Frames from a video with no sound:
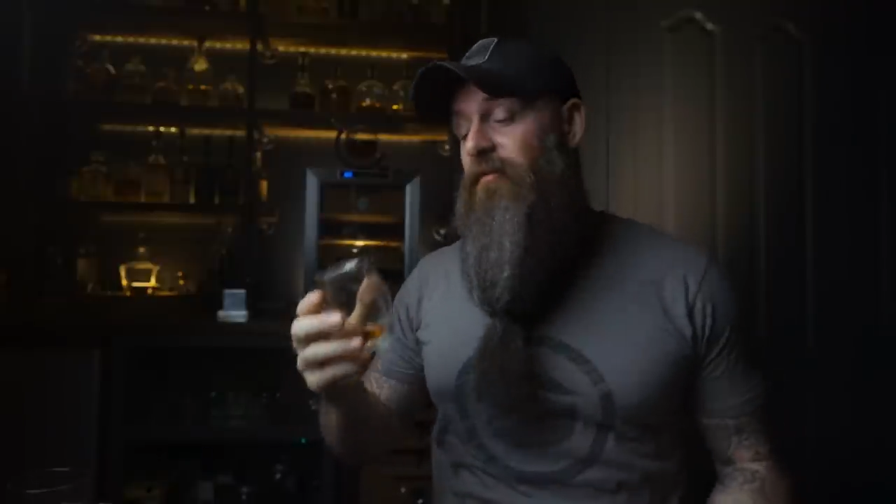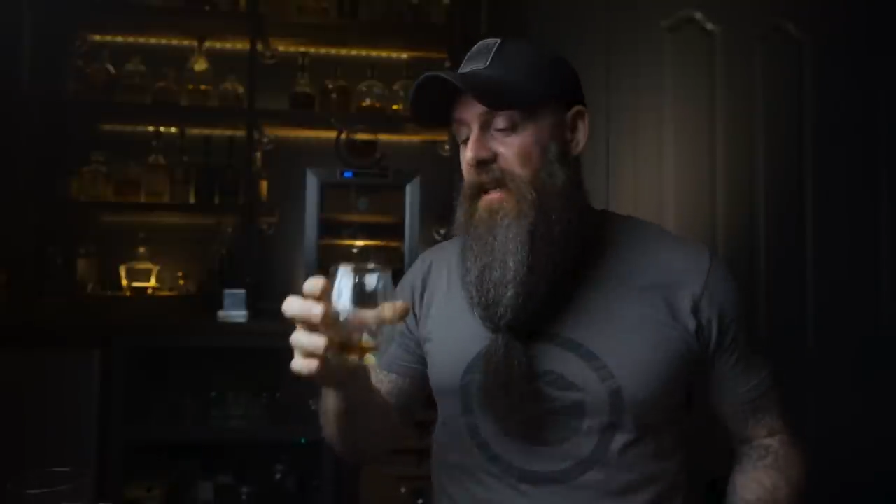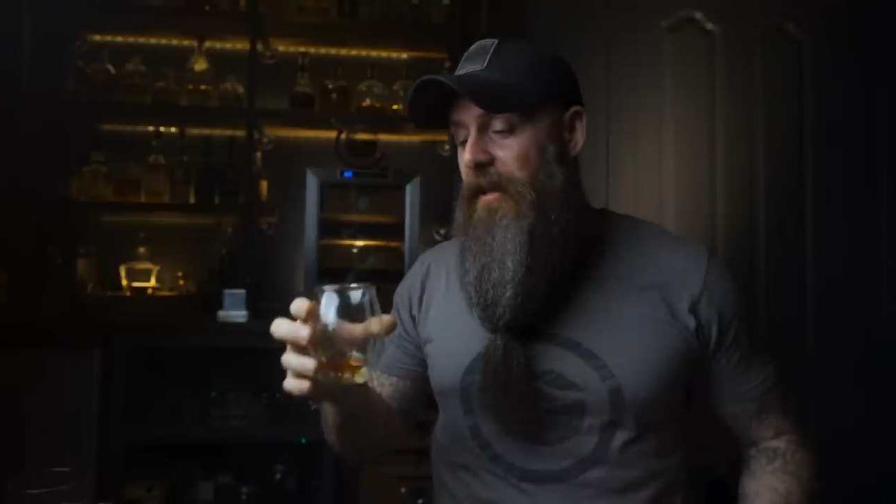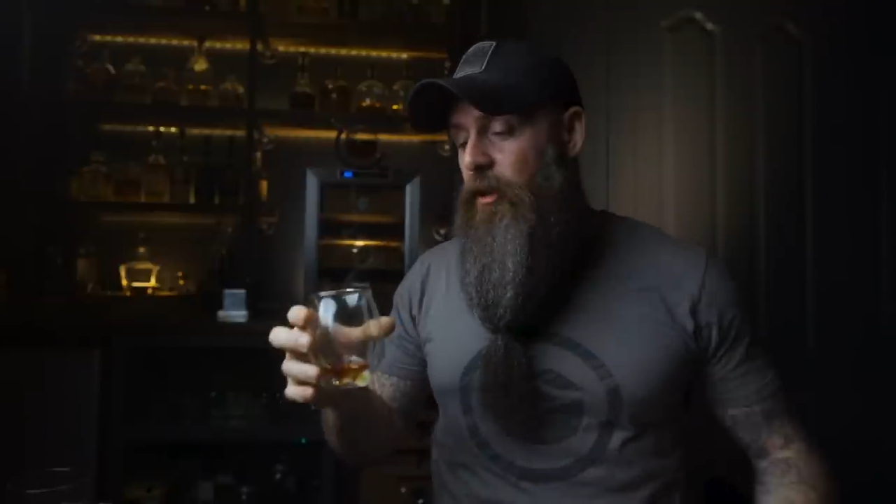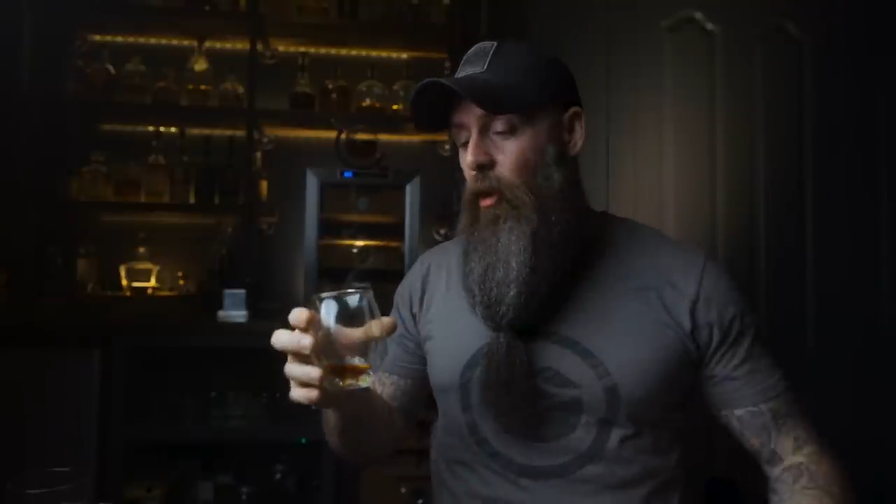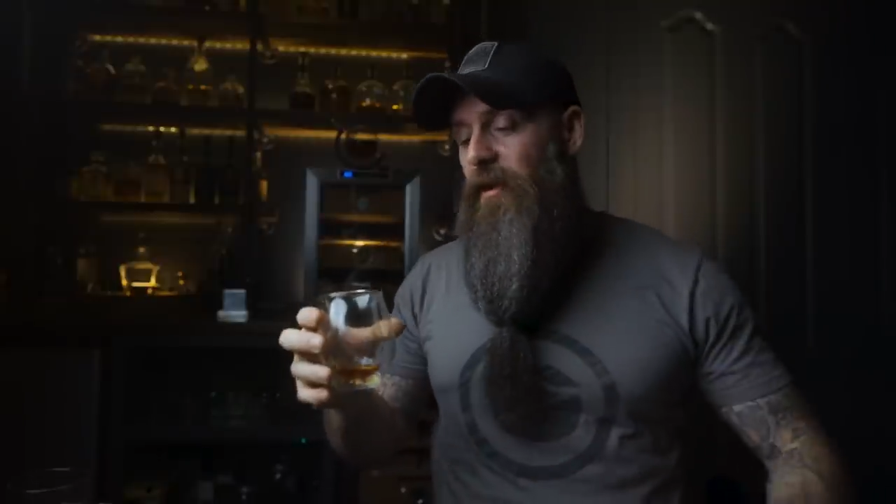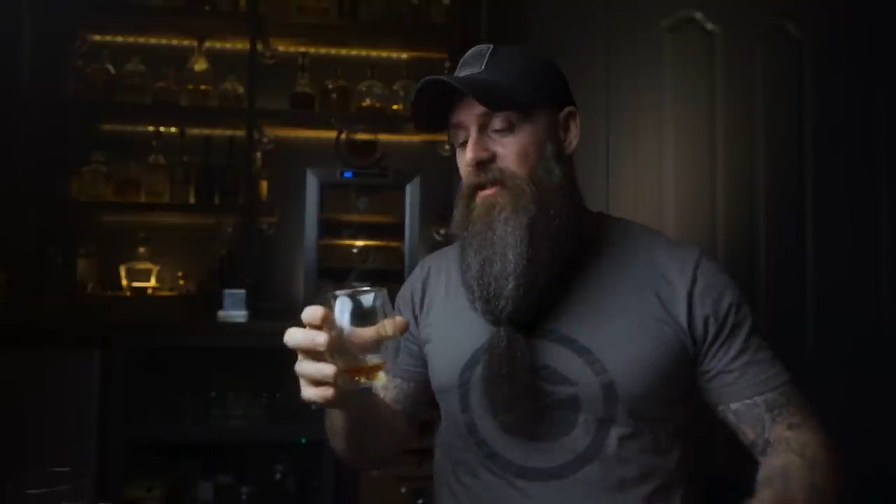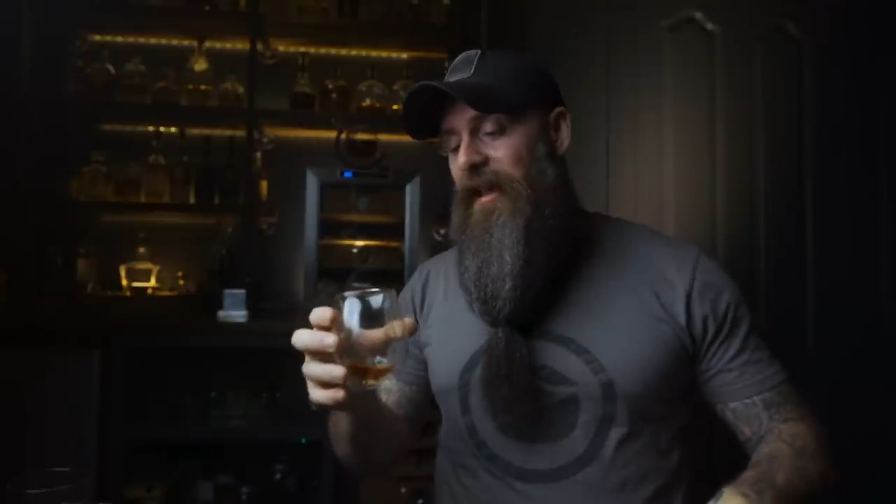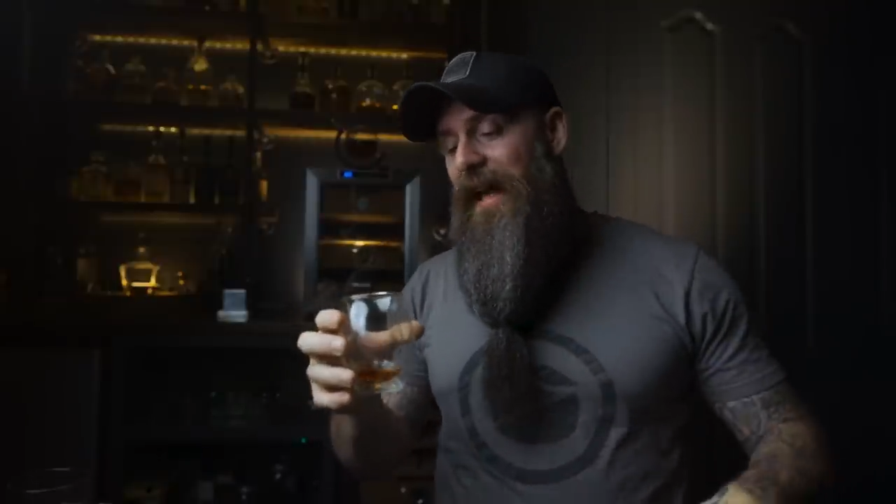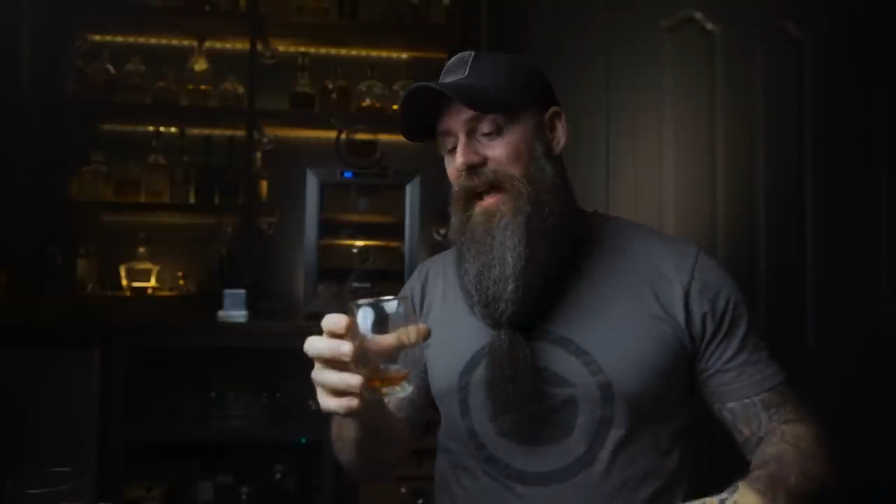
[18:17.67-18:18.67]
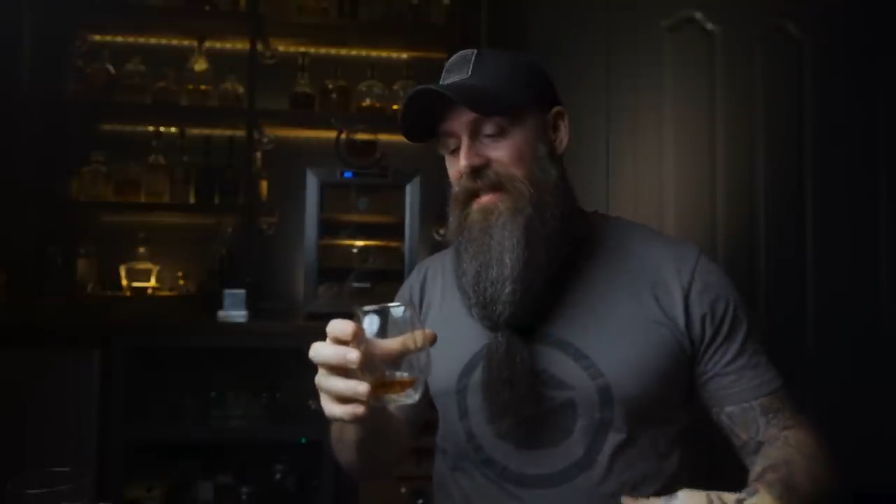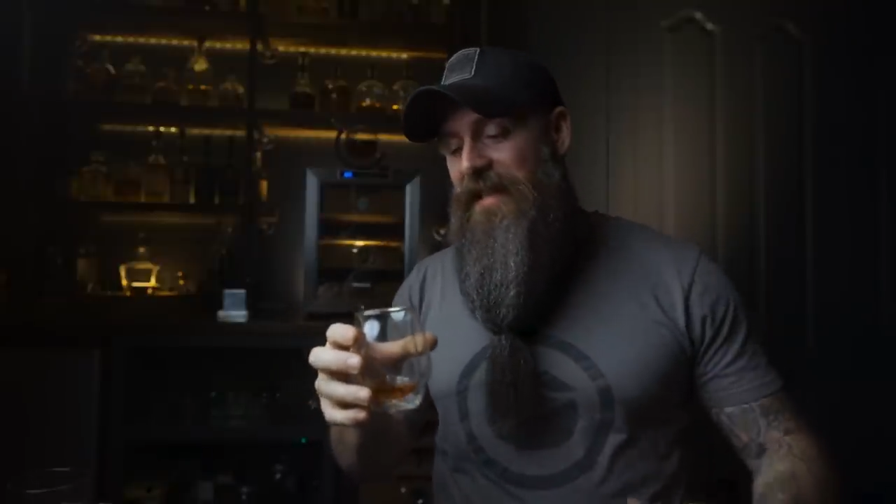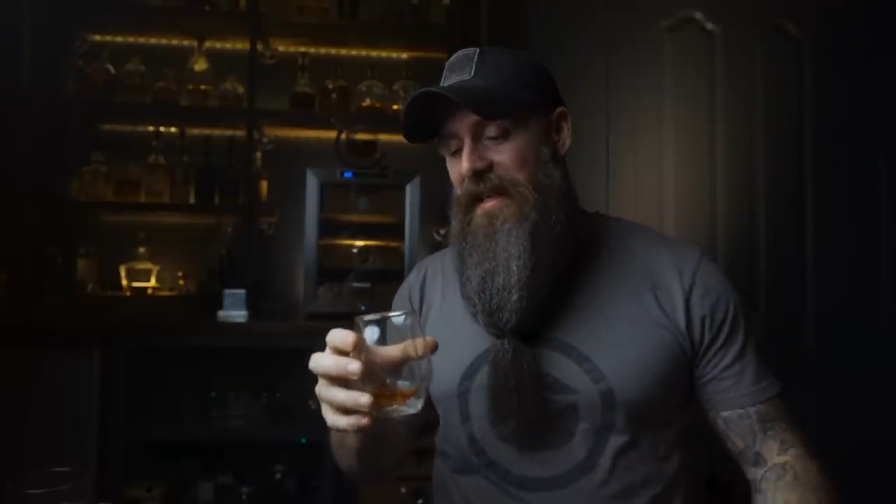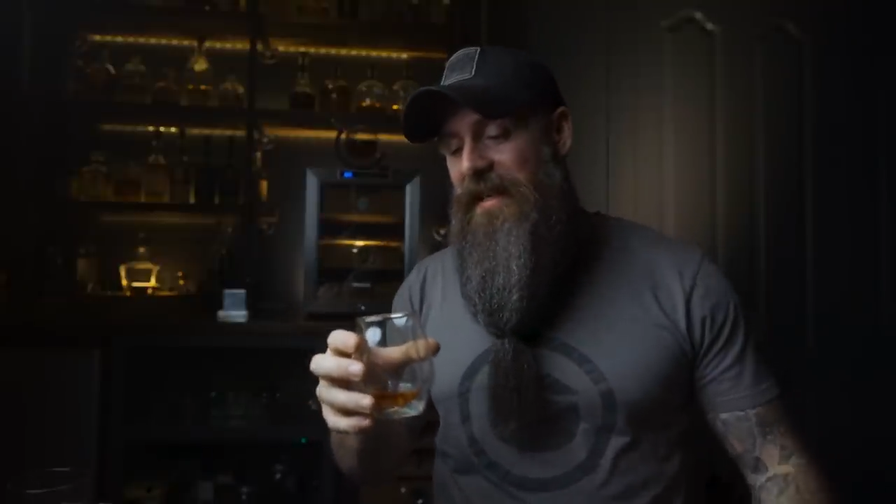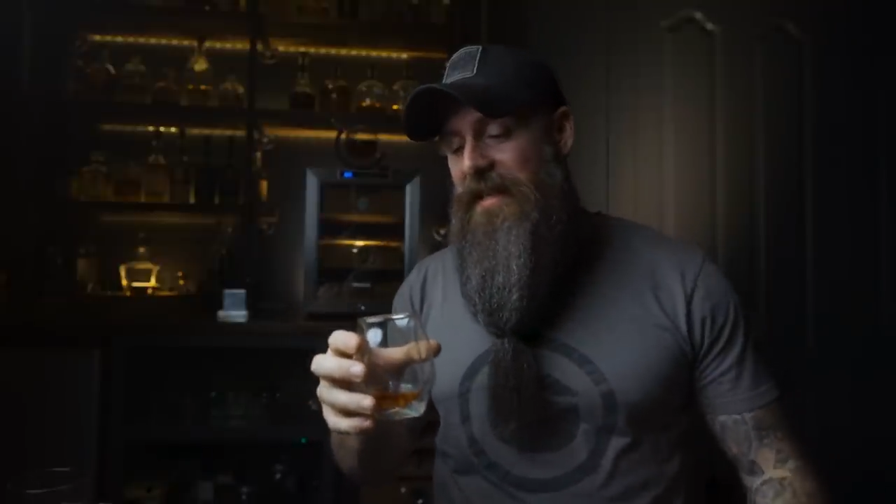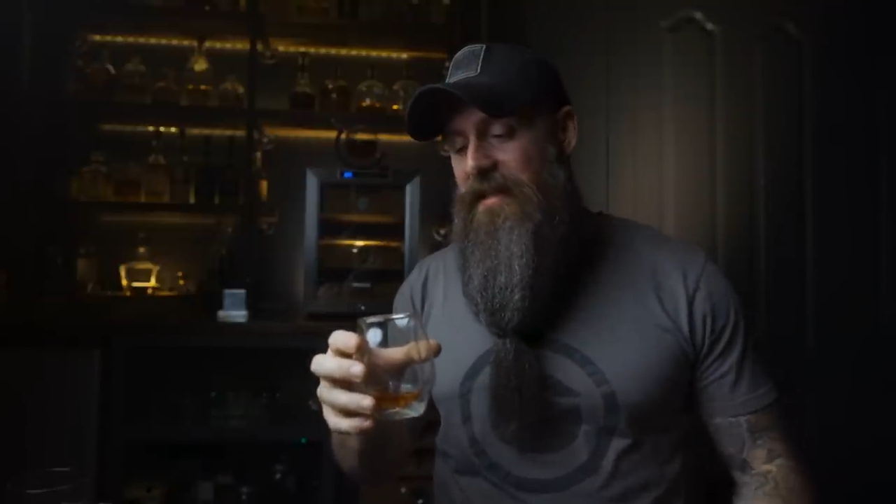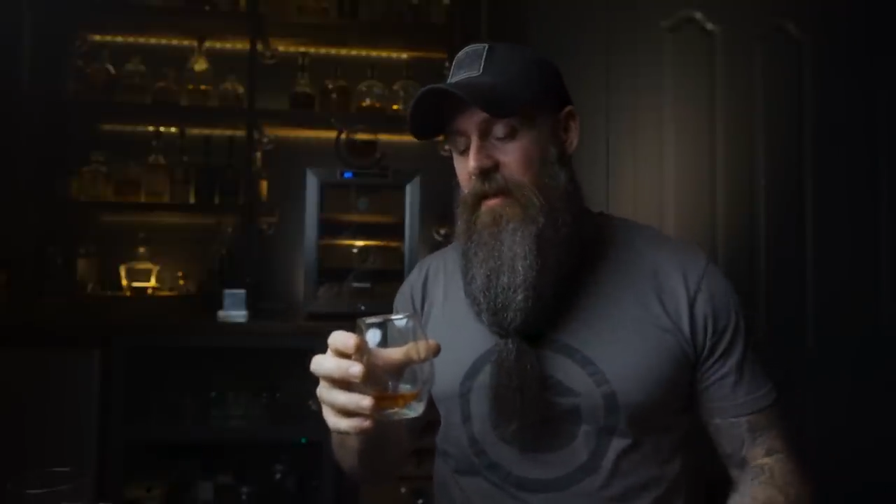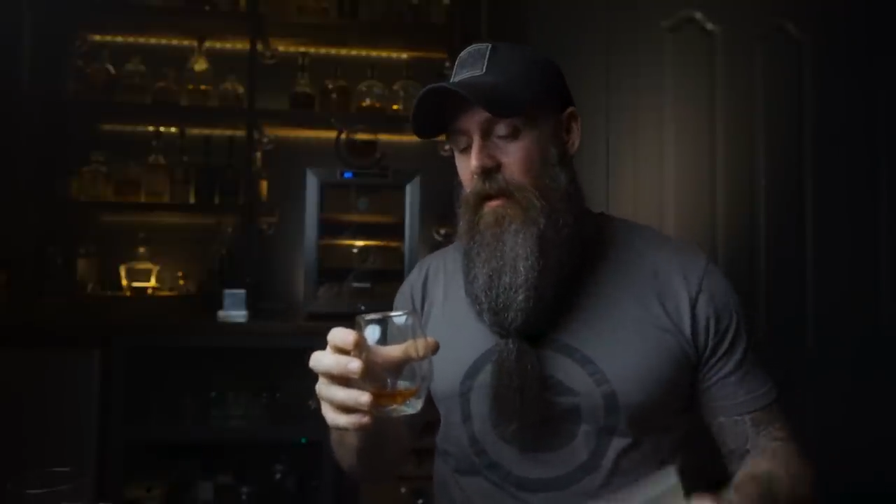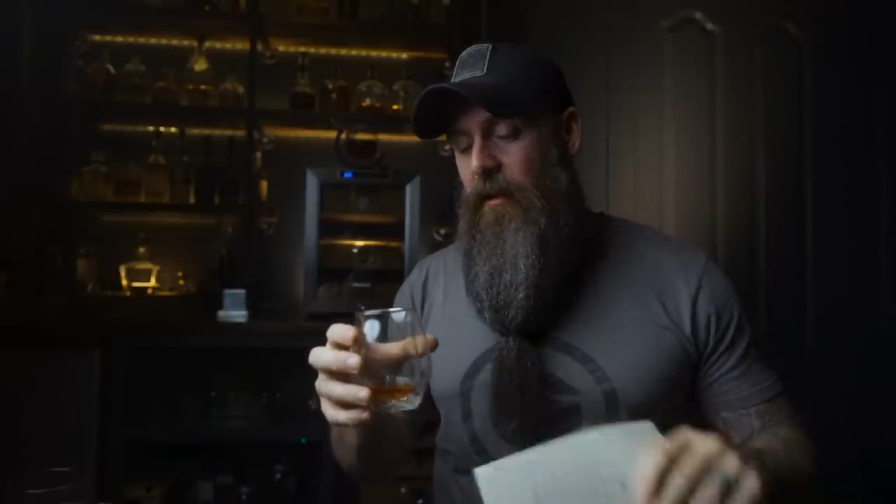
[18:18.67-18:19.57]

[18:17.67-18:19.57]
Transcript: The Norlan's Glass is